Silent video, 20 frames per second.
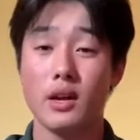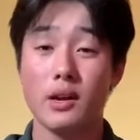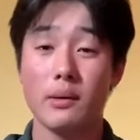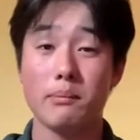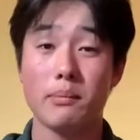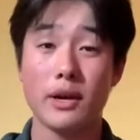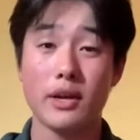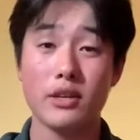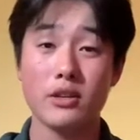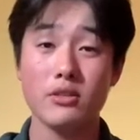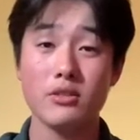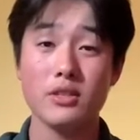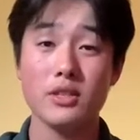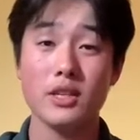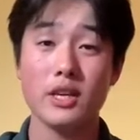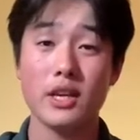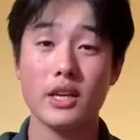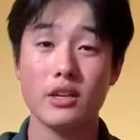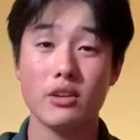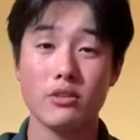By using
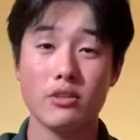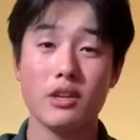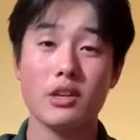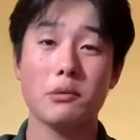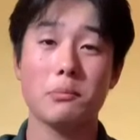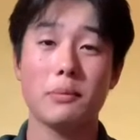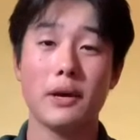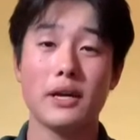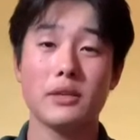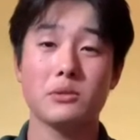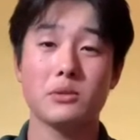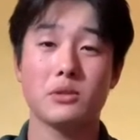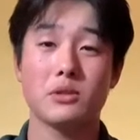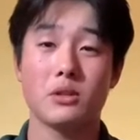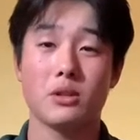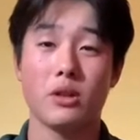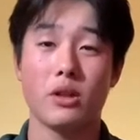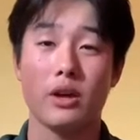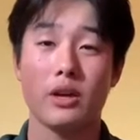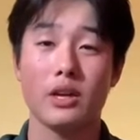a unique password to
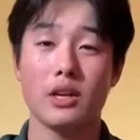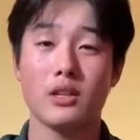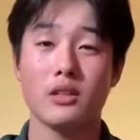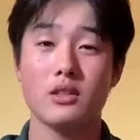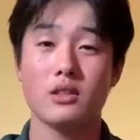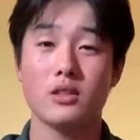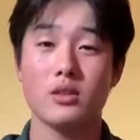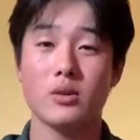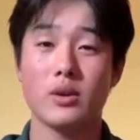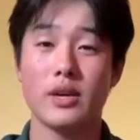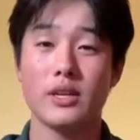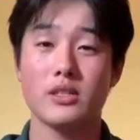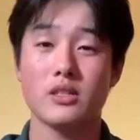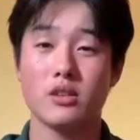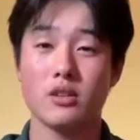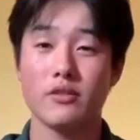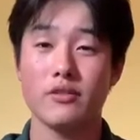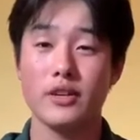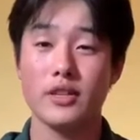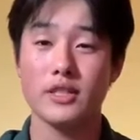log in to a
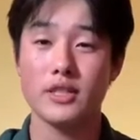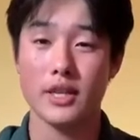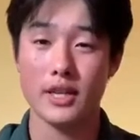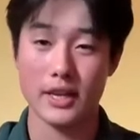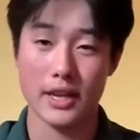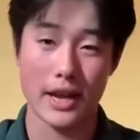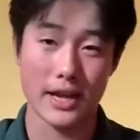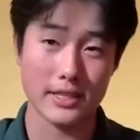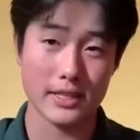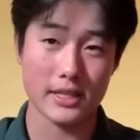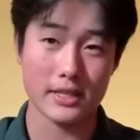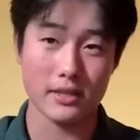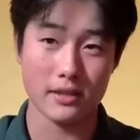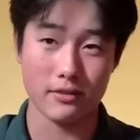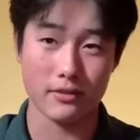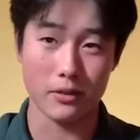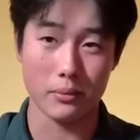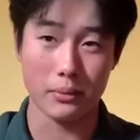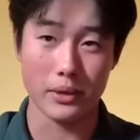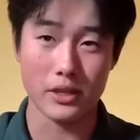service and access
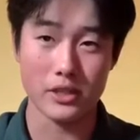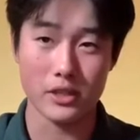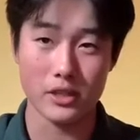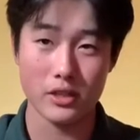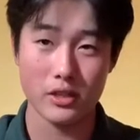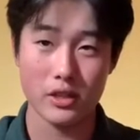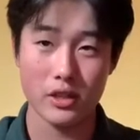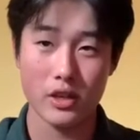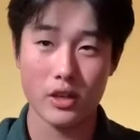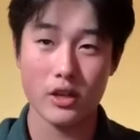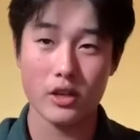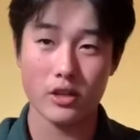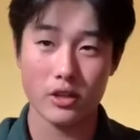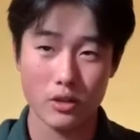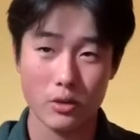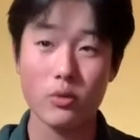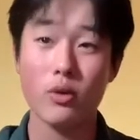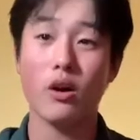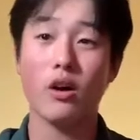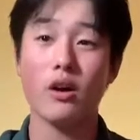information,
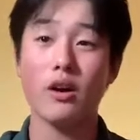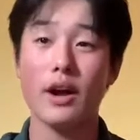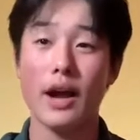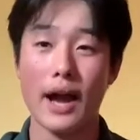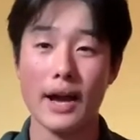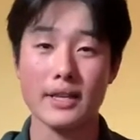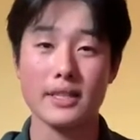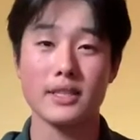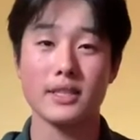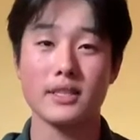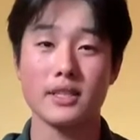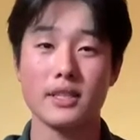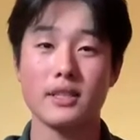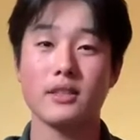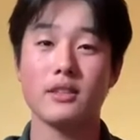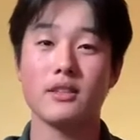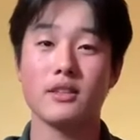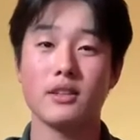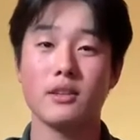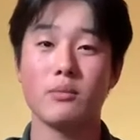you are accessing
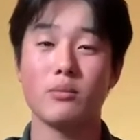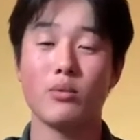the deep